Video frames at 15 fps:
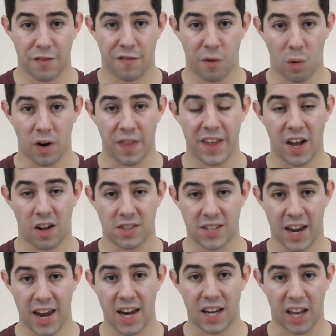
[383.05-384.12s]
for the
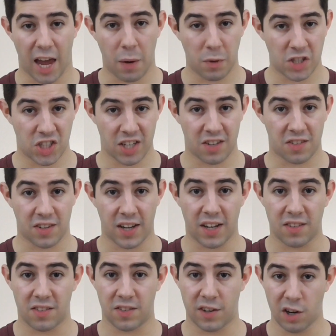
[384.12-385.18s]
Altaic languages
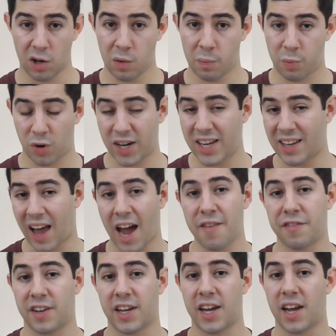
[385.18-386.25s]
is still pretty
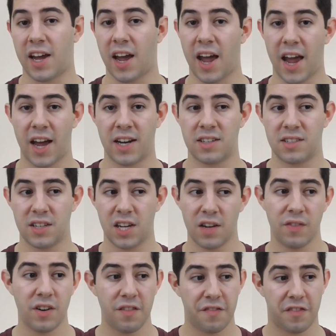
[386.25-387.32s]
lively, and
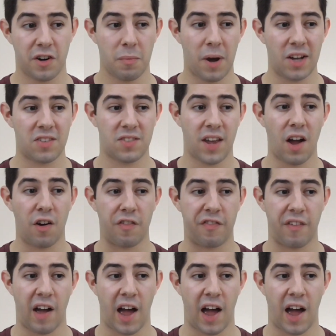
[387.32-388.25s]
even for myself,